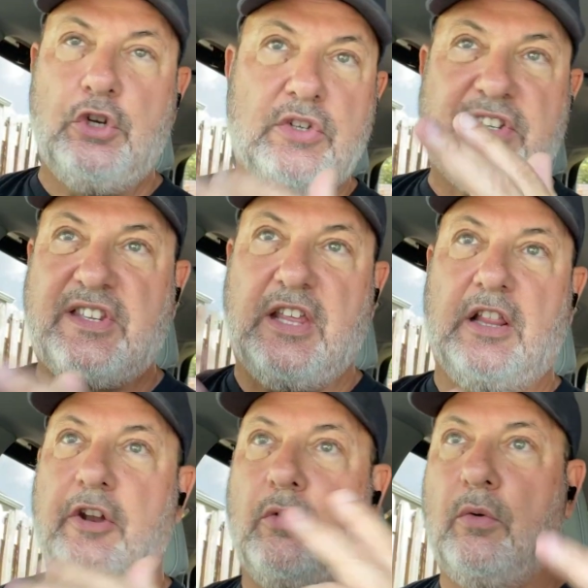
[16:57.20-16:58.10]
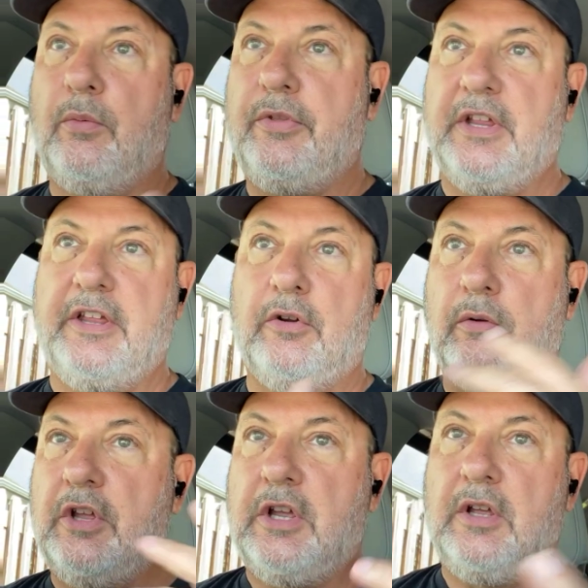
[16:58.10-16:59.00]
uses the
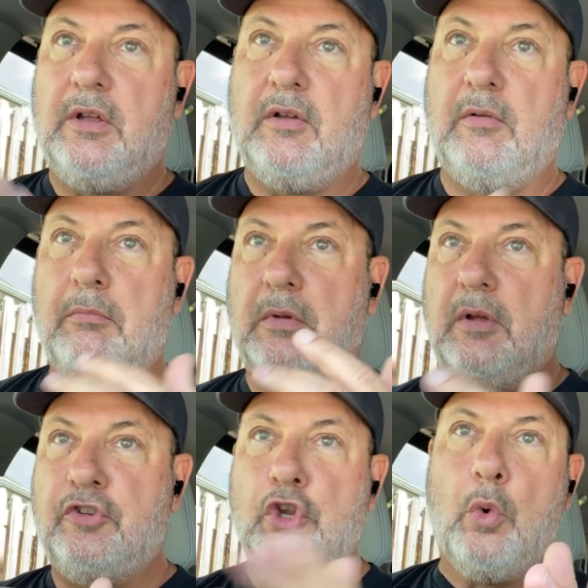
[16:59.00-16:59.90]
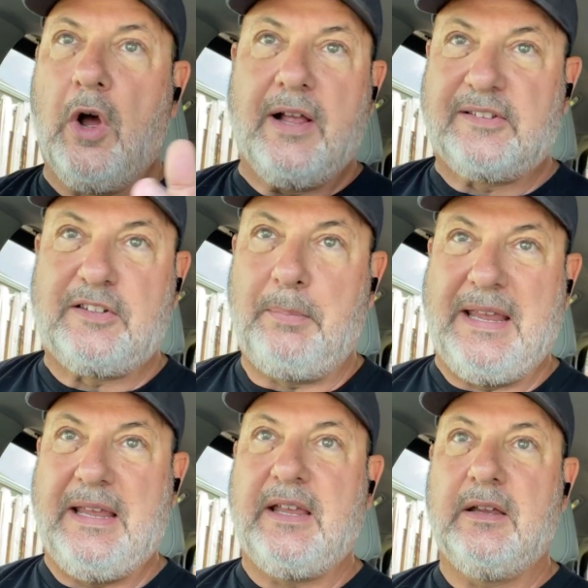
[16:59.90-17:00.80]
little nuance
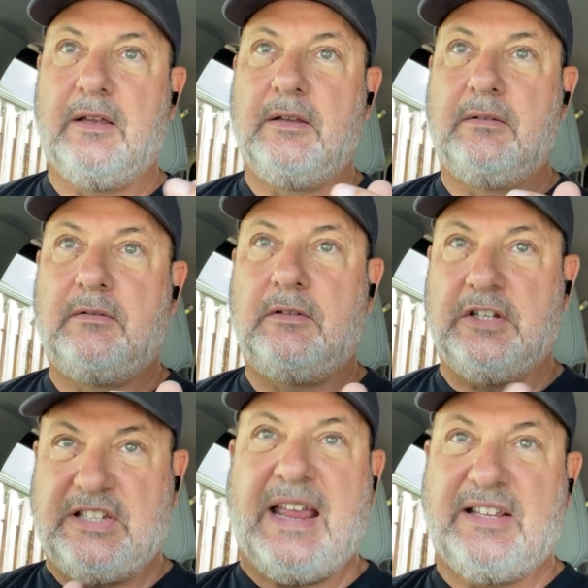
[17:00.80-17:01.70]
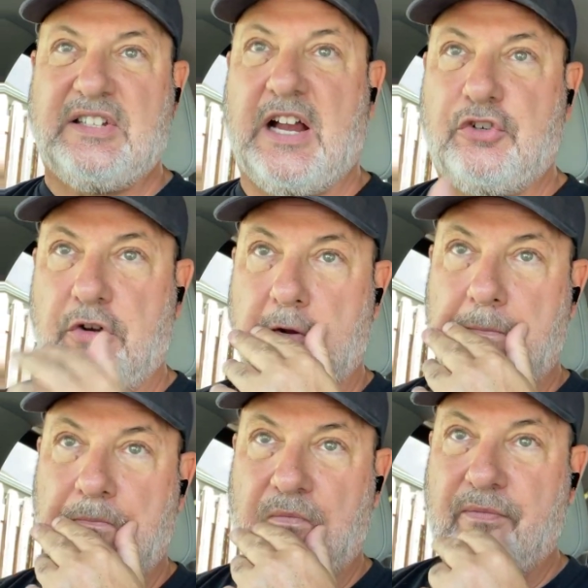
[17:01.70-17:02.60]
speak to say it's not
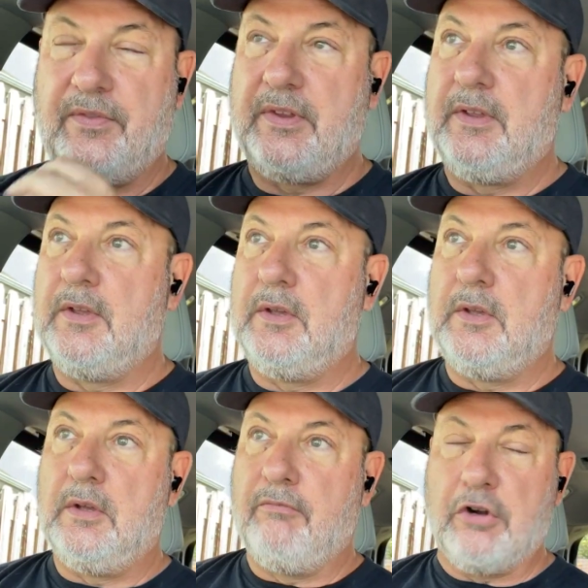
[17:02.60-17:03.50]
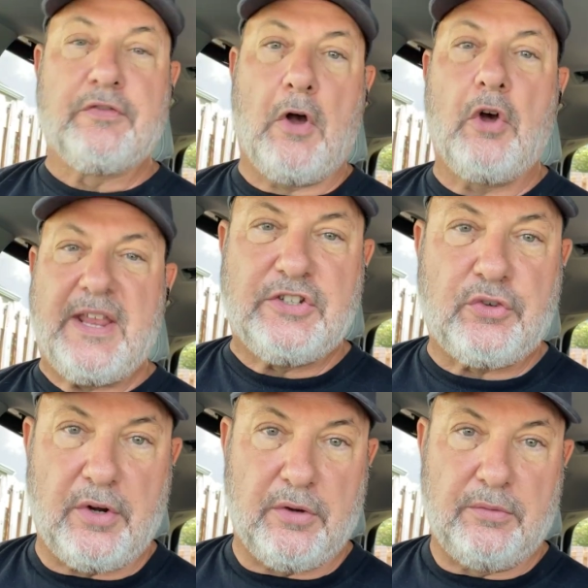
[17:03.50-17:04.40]
true. First of it
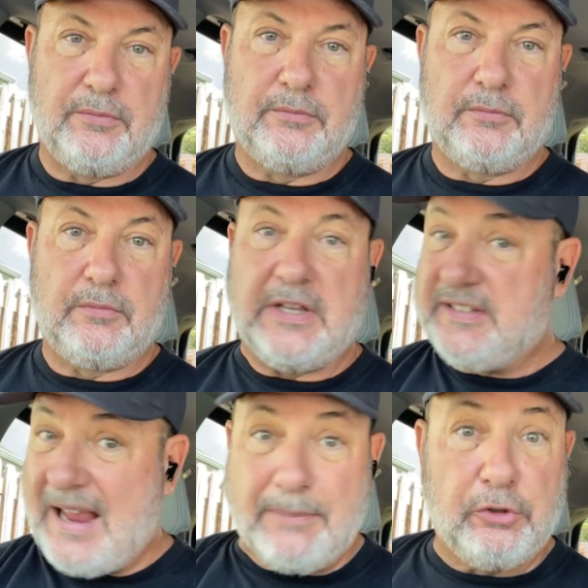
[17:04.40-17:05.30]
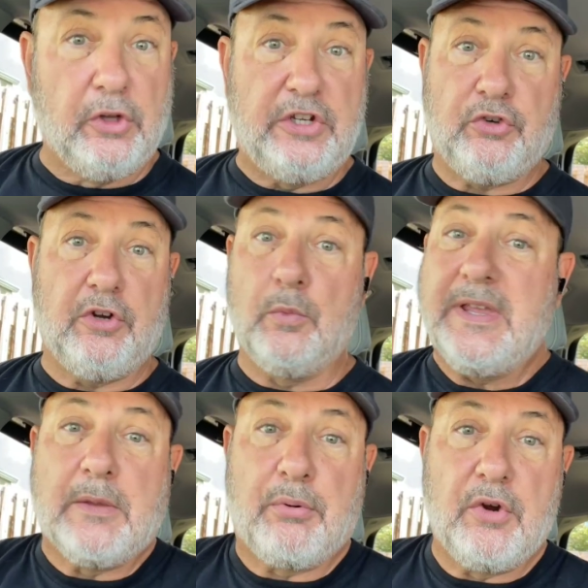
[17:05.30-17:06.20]
is true. It's absolutely true,
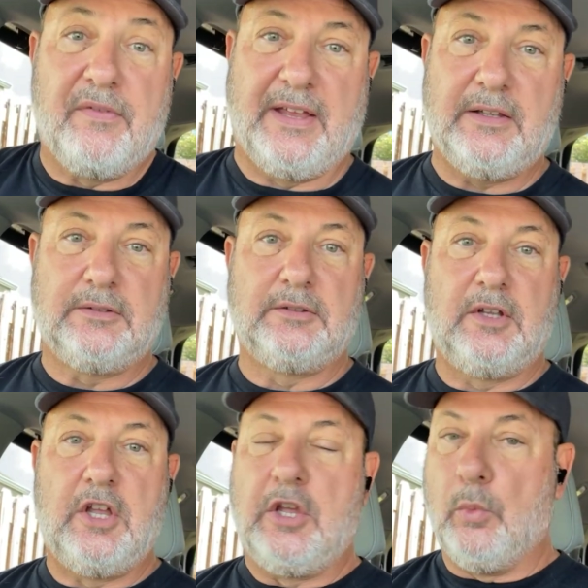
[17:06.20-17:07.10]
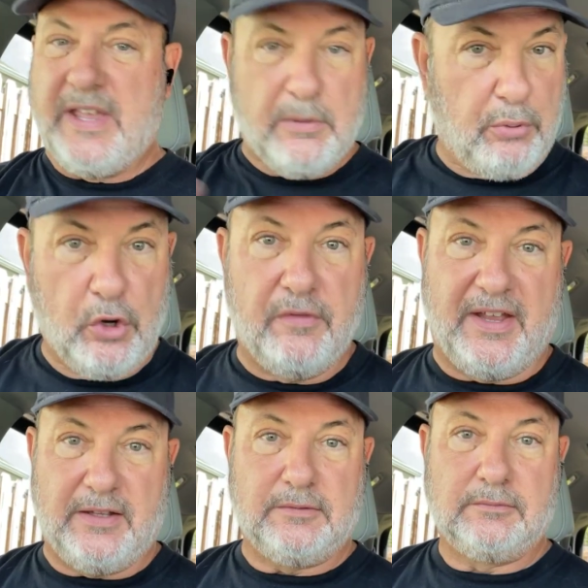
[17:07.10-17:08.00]
and we can prove it. We can
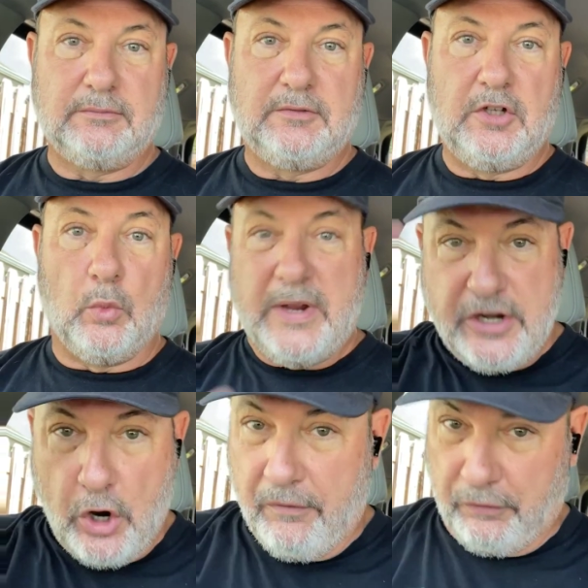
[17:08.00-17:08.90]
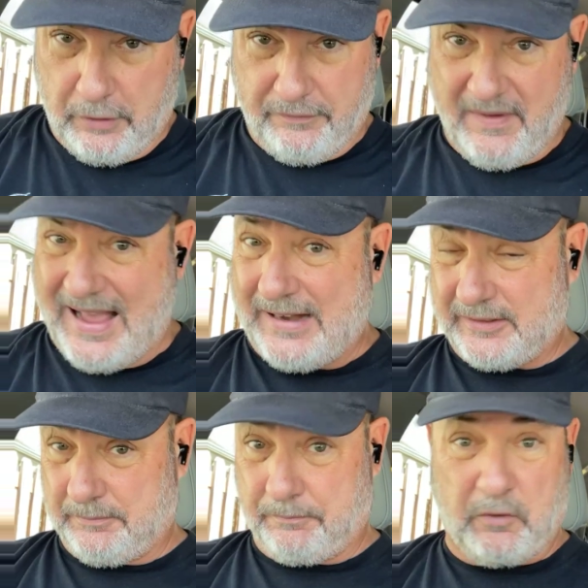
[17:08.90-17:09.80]
prove it. We know for a
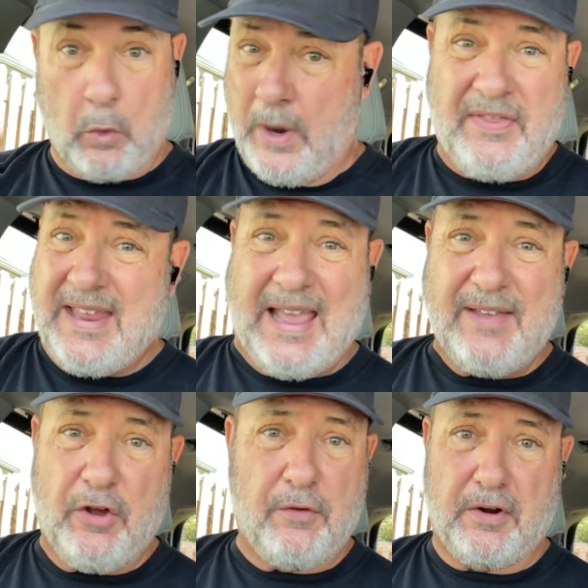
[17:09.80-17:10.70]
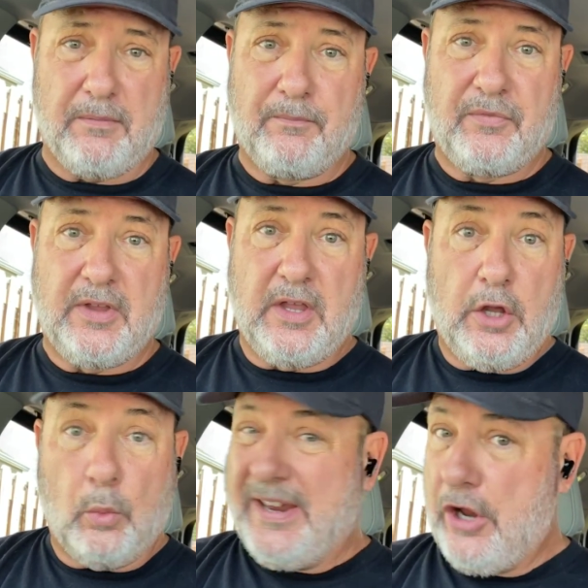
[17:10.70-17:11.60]
fact what they gave over.
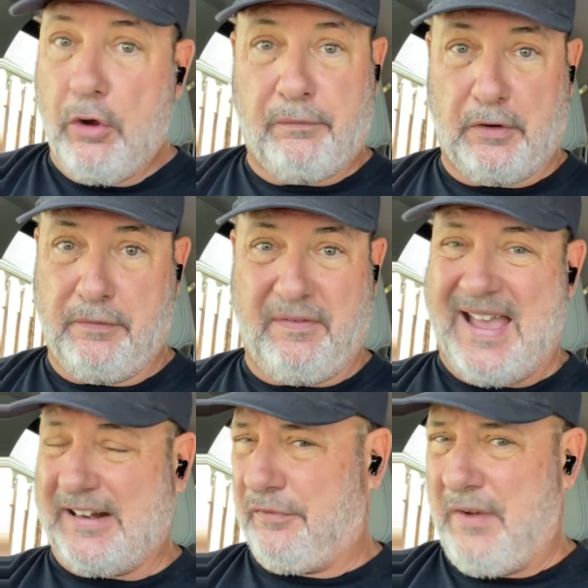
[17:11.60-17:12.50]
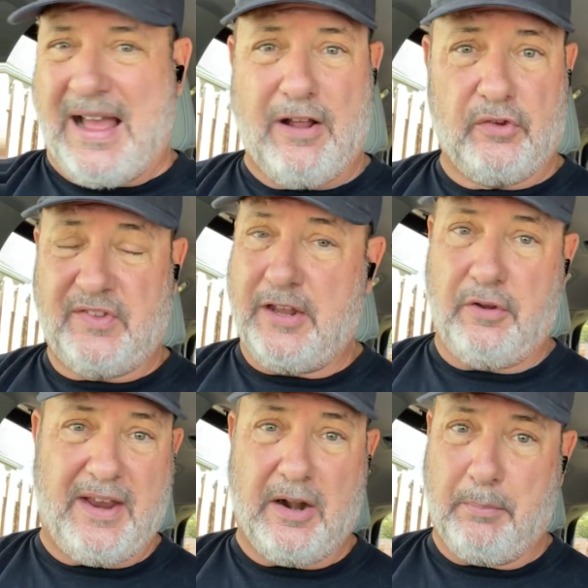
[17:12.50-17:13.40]
We know for a fact files
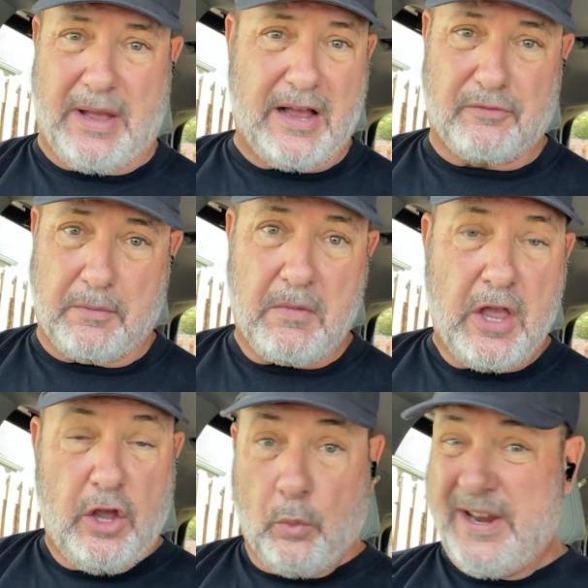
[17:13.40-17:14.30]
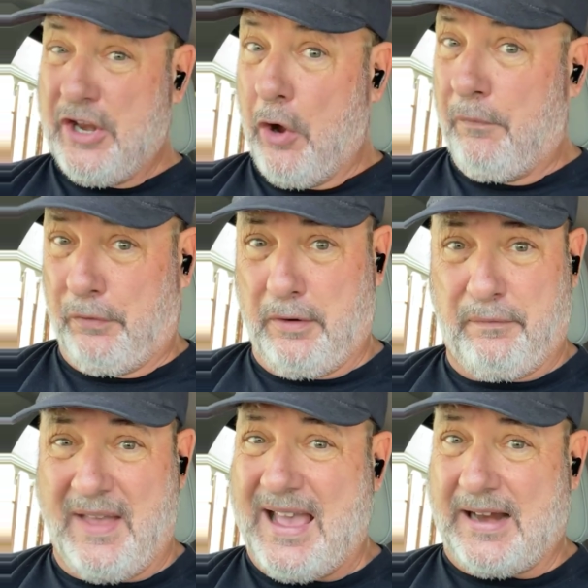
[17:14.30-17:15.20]
that are there at Bagram. We know for
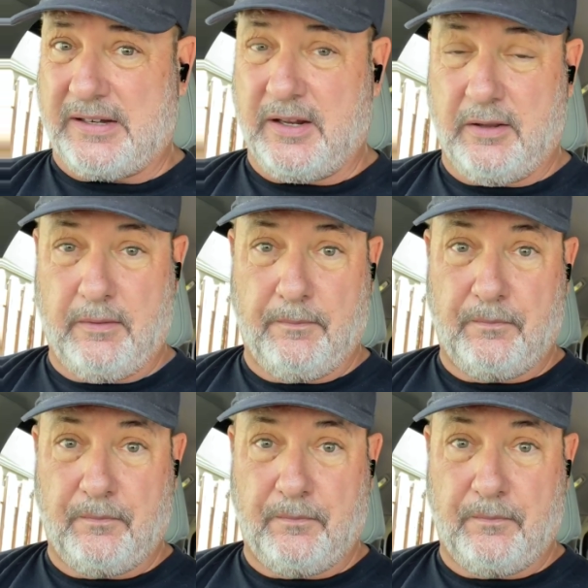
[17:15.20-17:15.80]
a fact